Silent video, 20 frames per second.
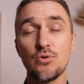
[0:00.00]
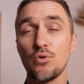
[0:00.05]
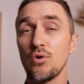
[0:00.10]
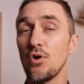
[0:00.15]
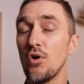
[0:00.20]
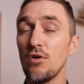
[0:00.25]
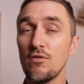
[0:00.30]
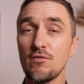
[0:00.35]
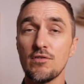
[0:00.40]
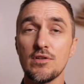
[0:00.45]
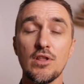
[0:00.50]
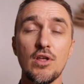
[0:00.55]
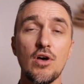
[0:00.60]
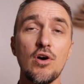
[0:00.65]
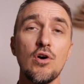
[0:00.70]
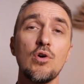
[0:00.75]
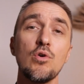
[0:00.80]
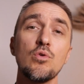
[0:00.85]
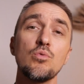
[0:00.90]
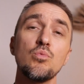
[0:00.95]
or
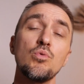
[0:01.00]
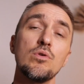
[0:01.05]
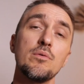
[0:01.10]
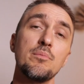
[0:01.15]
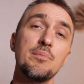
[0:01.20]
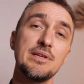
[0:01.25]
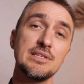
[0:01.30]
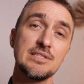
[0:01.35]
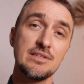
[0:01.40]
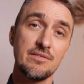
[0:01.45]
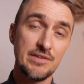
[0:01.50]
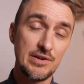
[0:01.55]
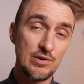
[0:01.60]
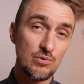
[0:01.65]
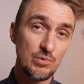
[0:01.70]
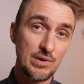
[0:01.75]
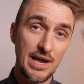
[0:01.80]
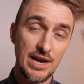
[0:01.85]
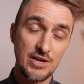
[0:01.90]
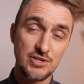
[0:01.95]
overload would be
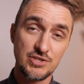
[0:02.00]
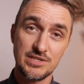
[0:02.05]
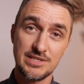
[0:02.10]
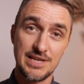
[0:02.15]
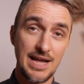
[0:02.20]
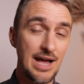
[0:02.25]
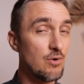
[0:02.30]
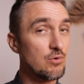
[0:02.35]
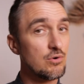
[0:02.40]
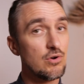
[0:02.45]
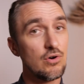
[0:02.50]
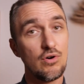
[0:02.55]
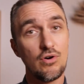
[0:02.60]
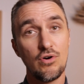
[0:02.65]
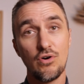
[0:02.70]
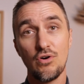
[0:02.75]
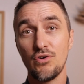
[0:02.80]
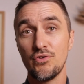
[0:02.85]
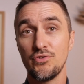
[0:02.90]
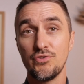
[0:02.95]
severe reactions to
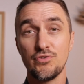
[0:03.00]
alcohol.